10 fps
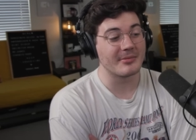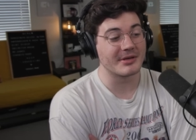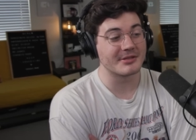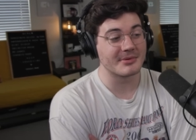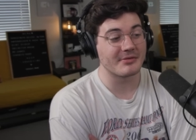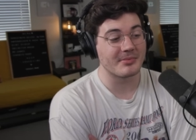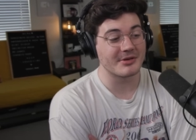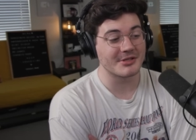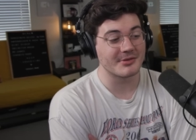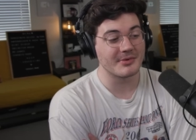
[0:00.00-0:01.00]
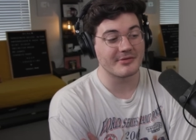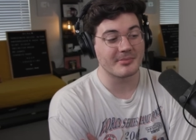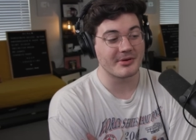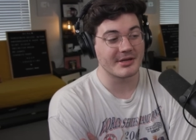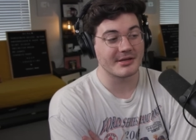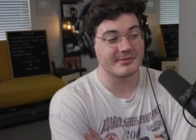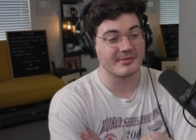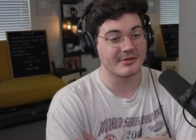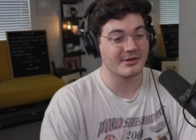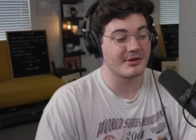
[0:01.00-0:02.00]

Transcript: because we have a pretty we have a pretty yeah.